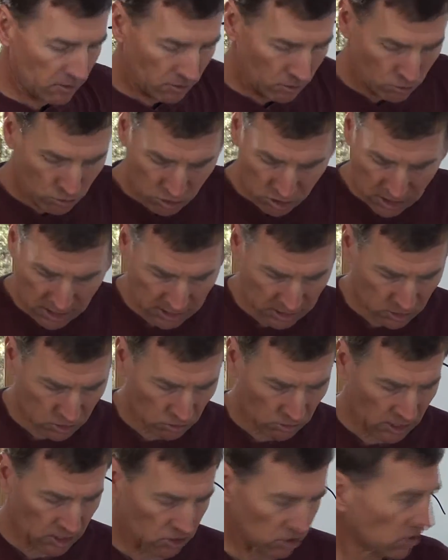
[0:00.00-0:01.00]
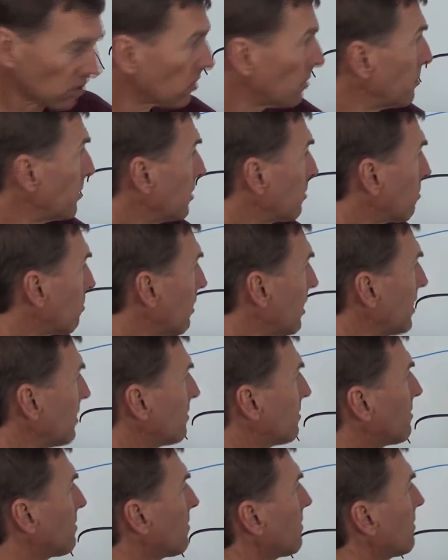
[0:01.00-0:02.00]
oceanic trench here. Let me
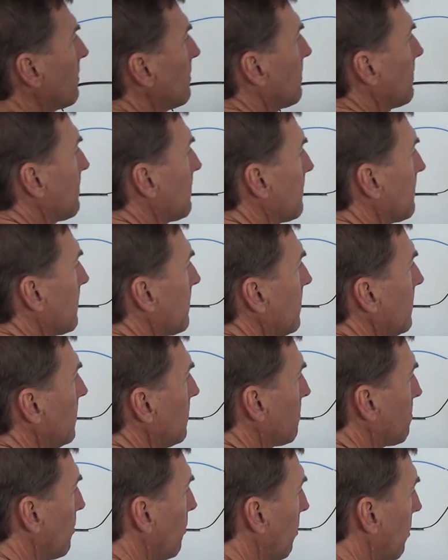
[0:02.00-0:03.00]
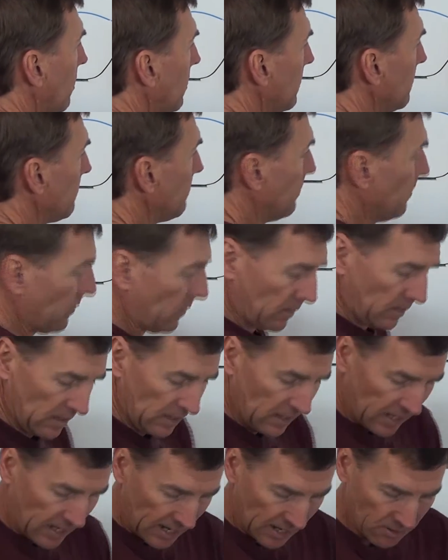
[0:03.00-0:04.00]
erase this part.
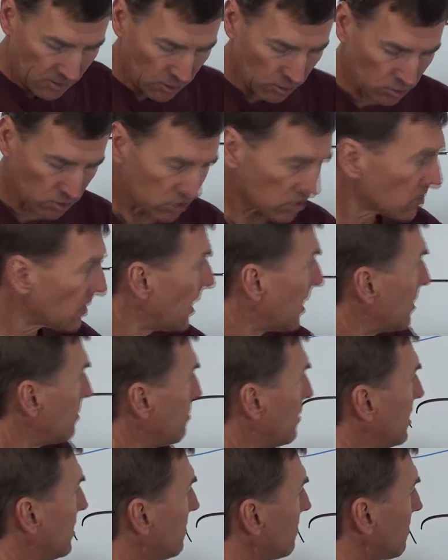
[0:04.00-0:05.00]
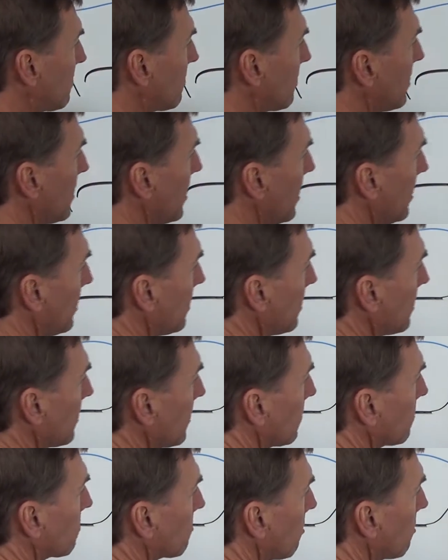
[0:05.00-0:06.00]
And those sediments
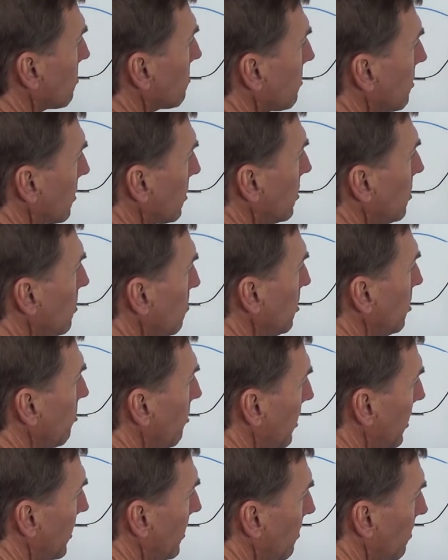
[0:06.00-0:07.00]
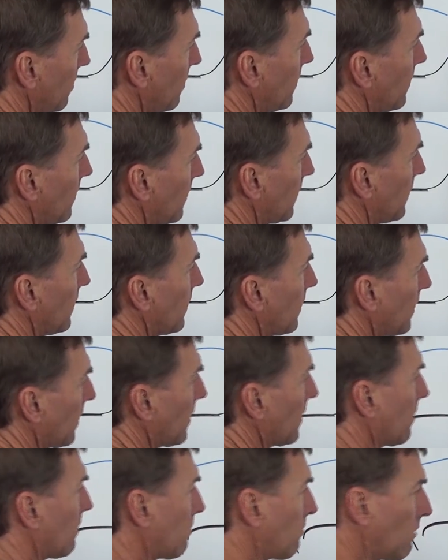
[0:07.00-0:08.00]
then start to accumulate
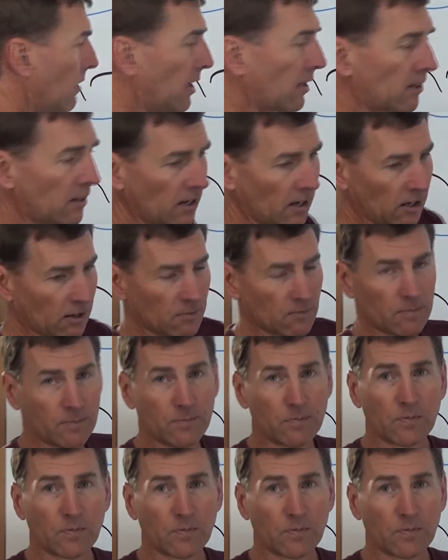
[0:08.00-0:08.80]
right there.